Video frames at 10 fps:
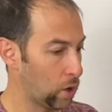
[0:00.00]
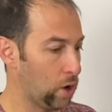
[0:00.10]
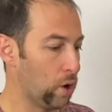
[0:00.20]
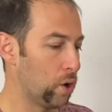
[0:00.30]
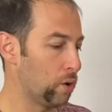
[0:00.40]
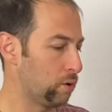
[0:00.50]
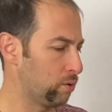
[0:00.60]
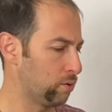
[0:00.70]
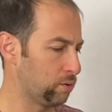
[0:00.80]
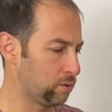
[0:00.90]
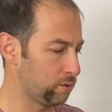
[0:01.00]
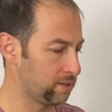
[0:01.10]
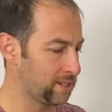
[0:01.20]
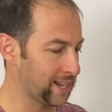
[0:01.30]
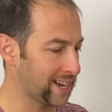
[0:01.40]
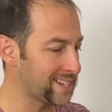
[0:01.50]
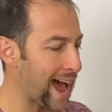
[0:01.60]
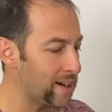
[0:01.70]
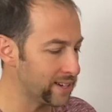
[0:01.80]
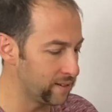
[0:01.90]
Oh, like
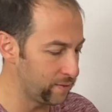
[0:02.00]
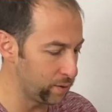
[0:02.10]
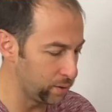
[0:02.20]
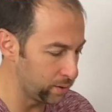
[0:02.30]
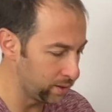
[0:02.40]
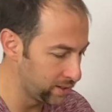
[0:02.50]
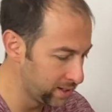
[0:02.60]
Italian food.